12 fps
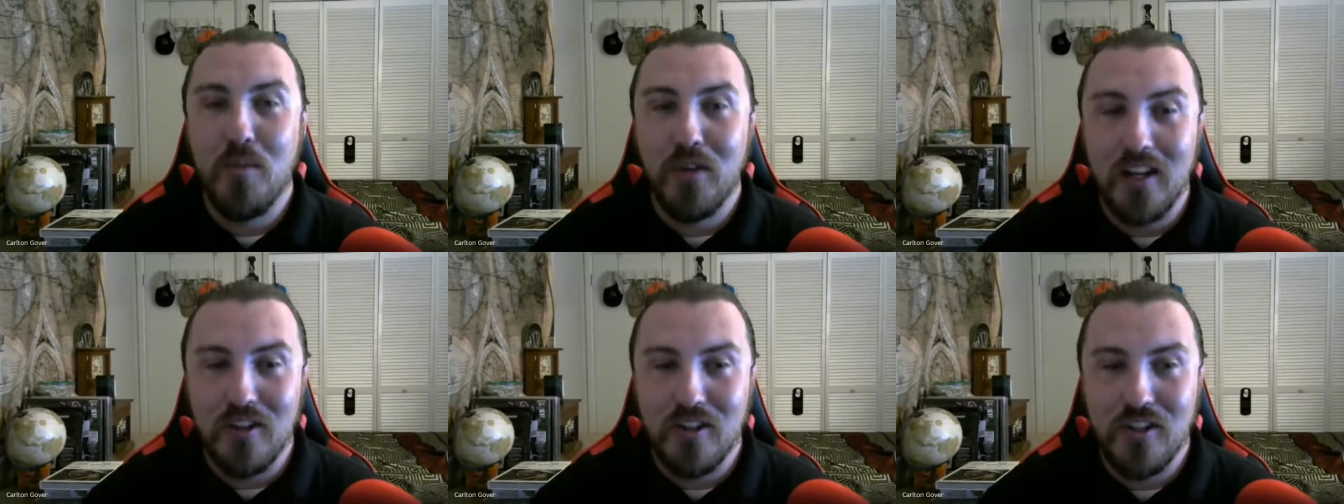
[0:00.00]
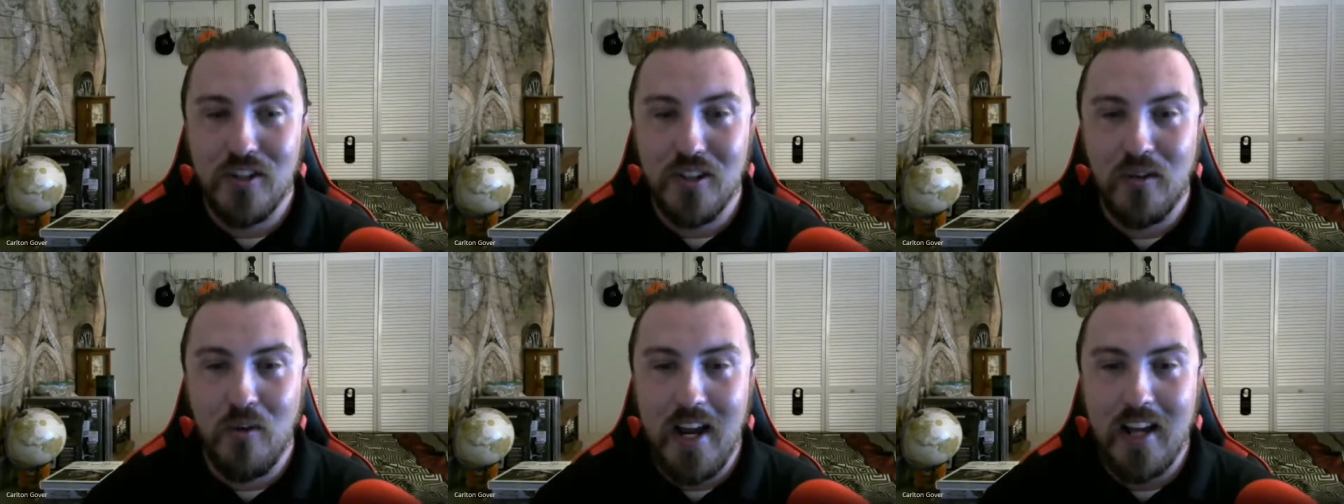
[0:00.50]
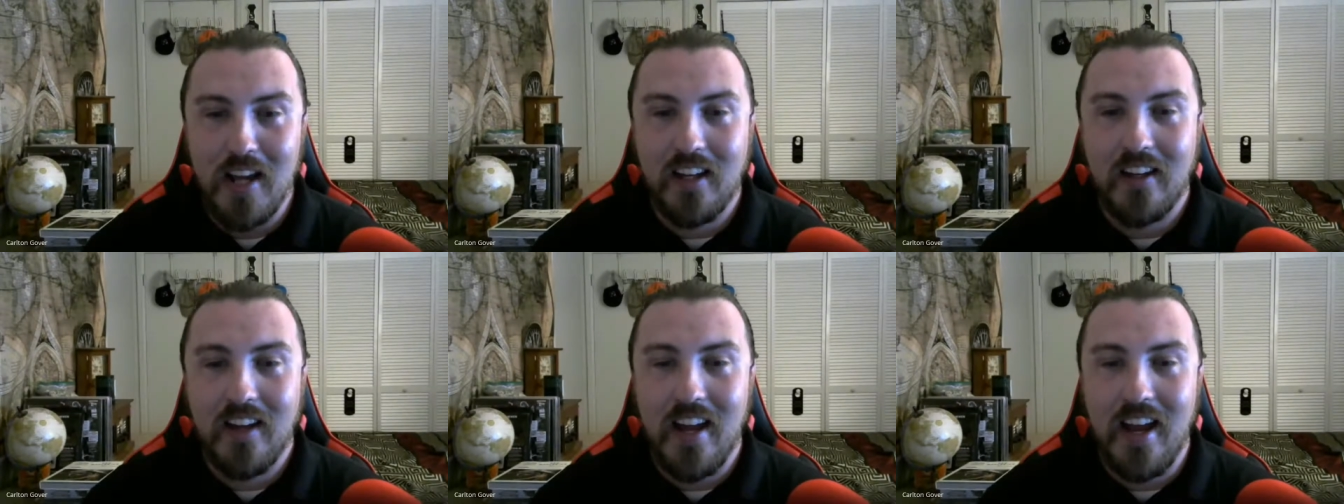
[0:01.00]
you guys are still awake,
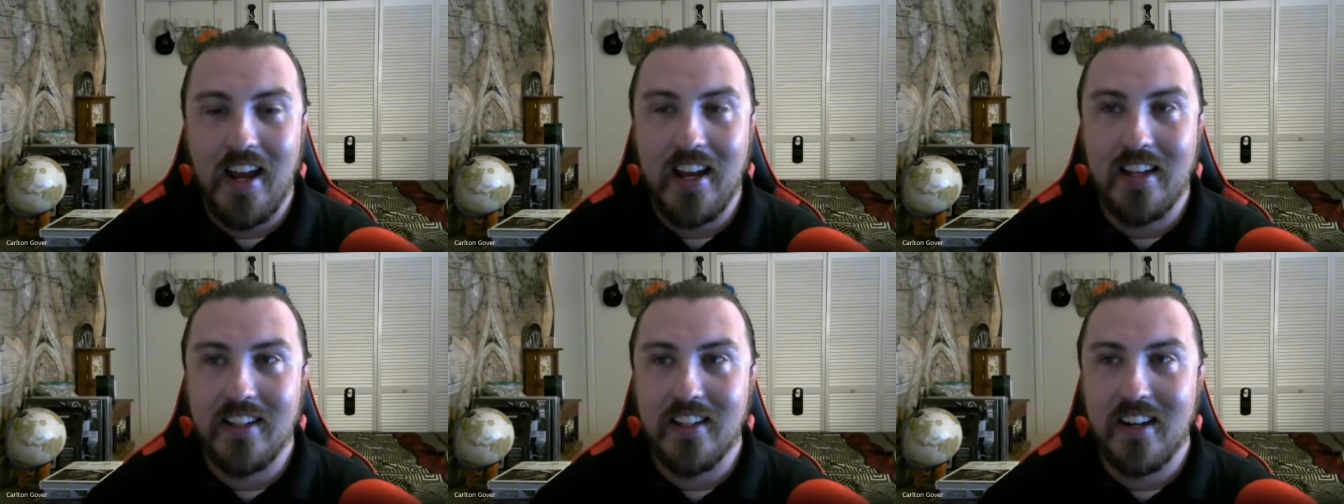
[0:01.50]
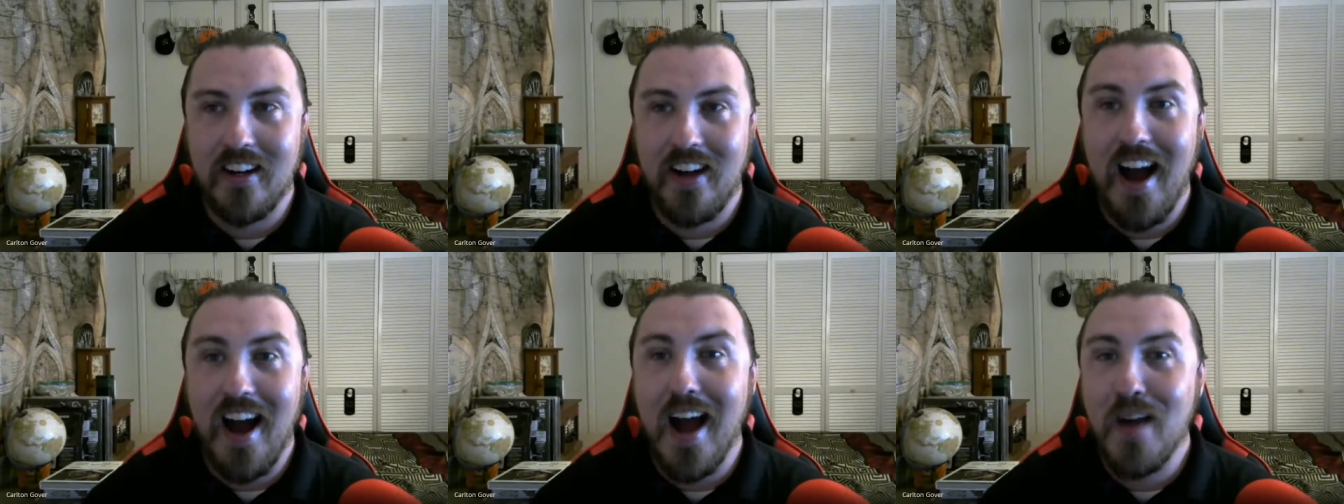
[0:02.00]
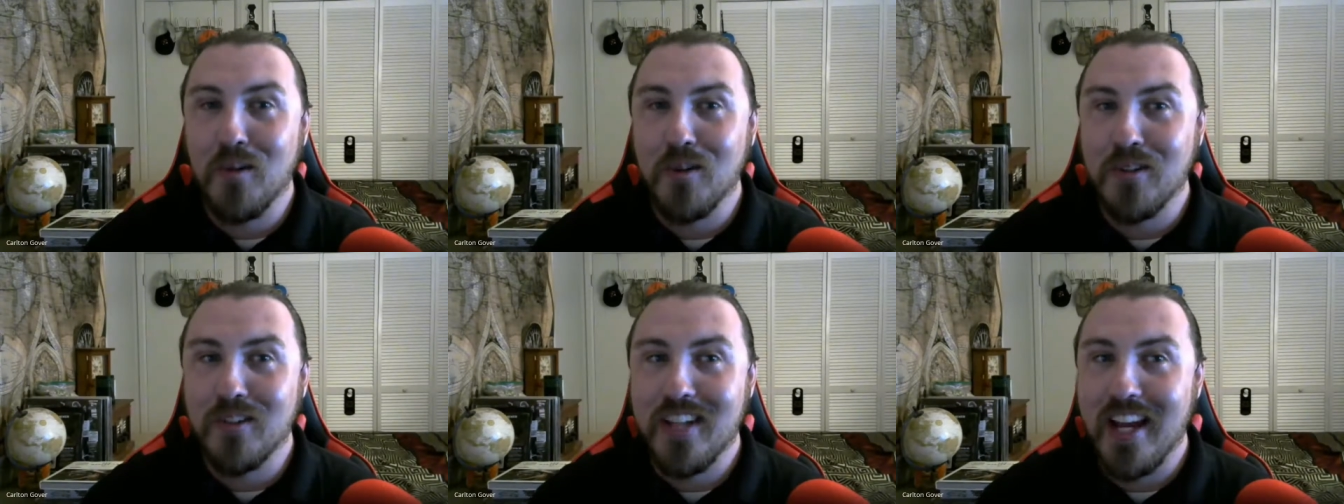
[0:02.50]
and uh, I
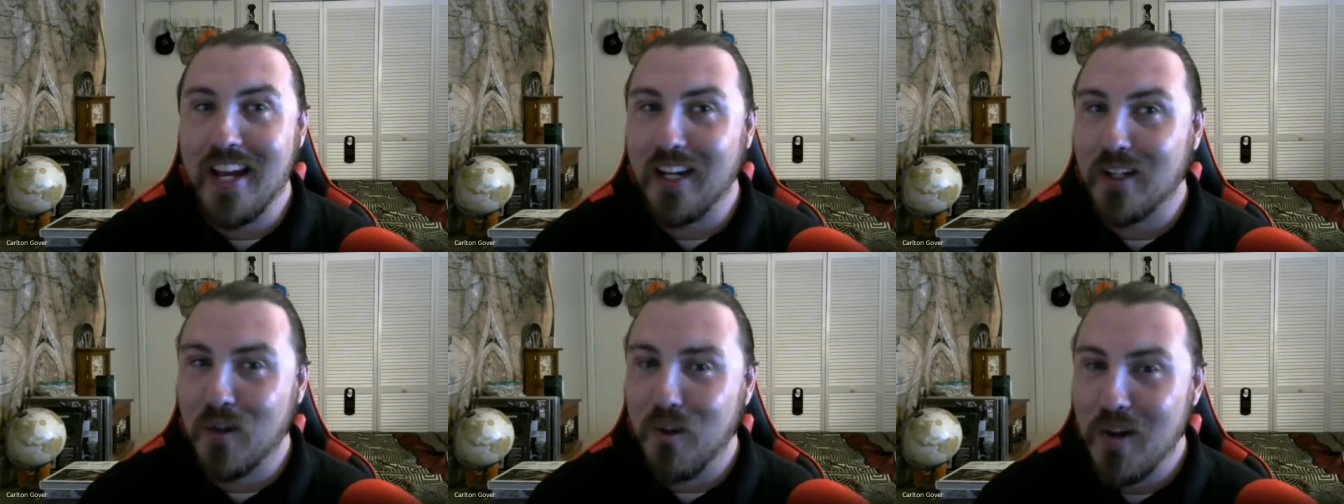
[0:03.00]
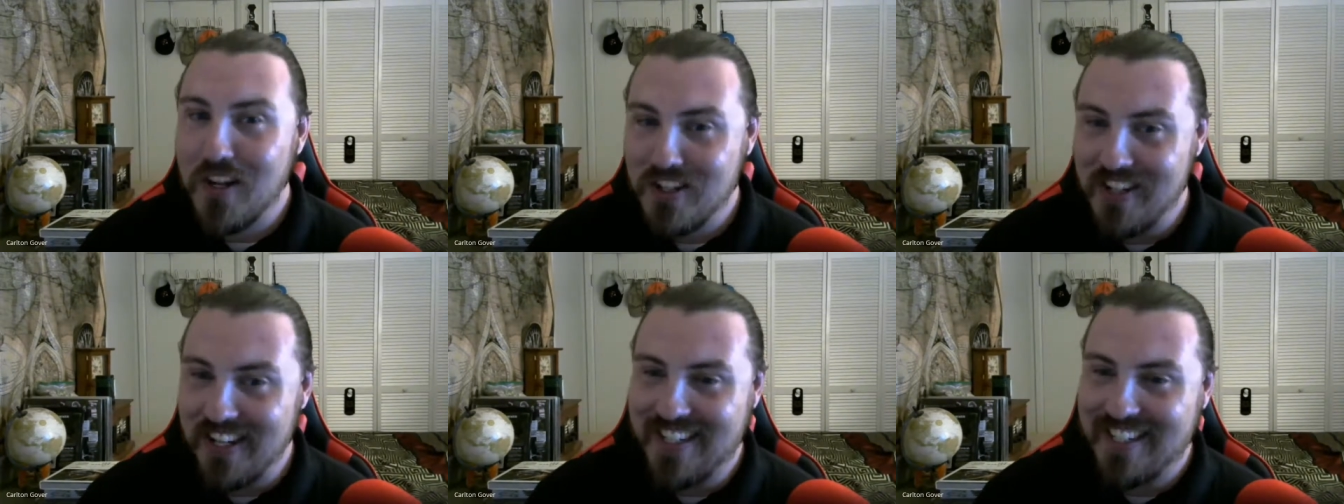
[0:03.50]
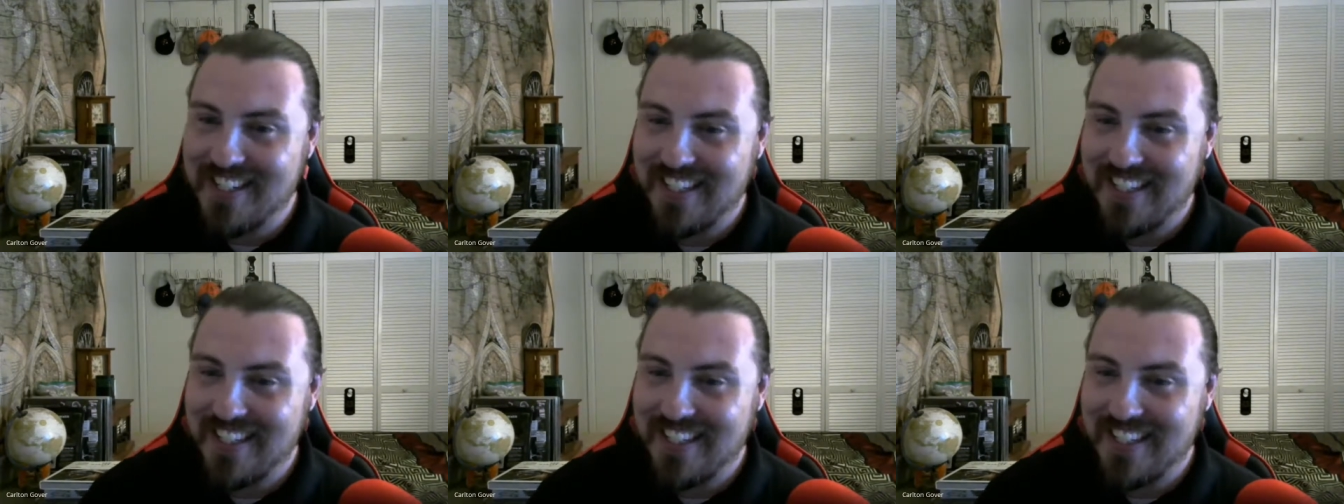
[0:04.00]
will take questions.